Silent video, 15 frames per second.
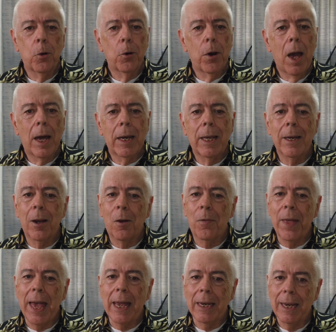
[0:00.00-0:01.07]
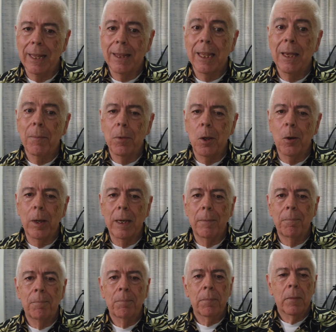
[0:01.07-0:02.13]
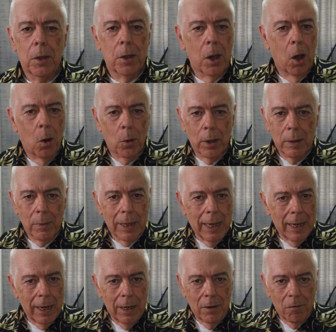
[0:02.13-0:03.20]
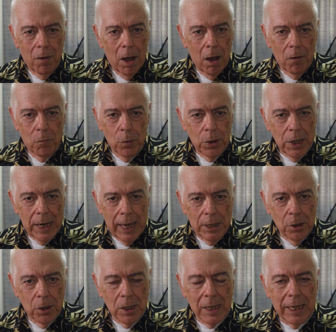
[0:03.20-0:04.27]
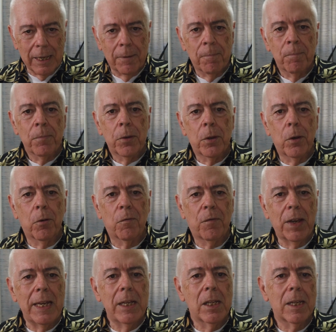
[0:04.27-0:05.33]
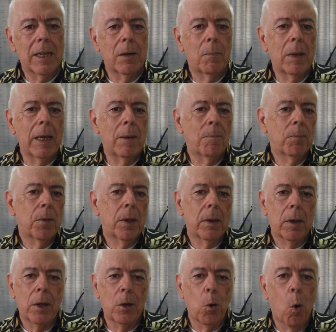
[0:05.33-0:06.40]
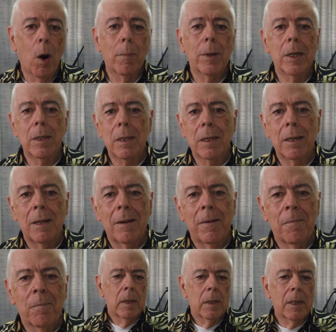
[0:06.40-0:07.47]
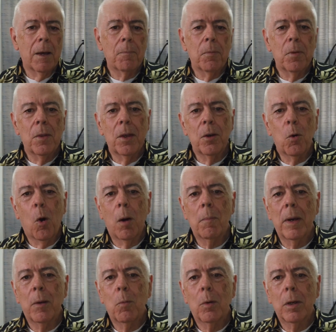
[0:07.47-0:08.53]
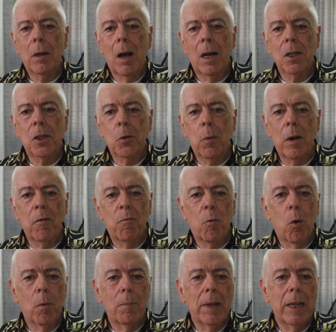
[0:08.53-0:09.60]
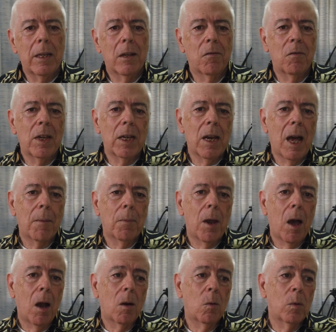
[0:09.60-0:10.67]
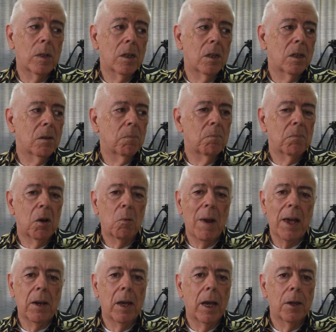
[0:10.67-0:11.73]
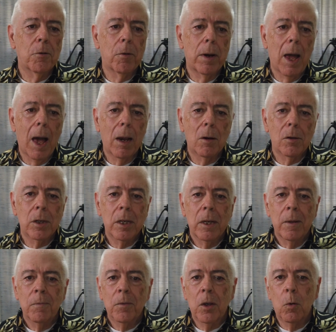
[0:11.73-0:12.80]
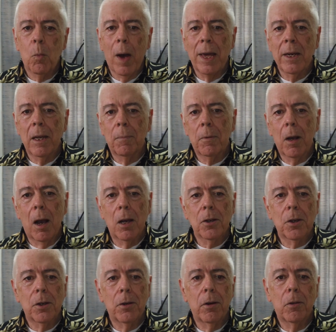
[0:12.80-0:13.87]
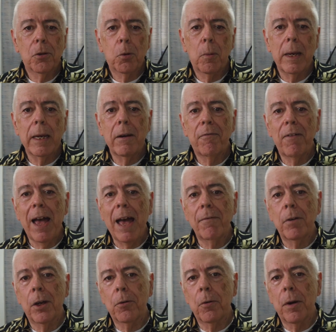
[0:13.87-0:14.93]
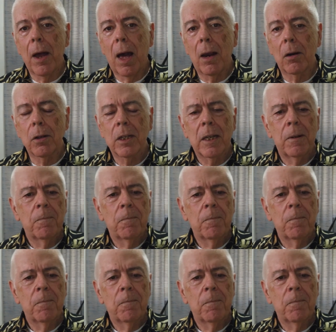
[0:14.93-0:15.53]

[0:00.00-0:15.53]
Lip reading: You're not in on that. Let them do it. Don't get involved with an agency. Your fees can be enormous. Something that normally would cost 3 or 4 million Vietnam dong, which is around $100, could wind up costing you $300 to $500.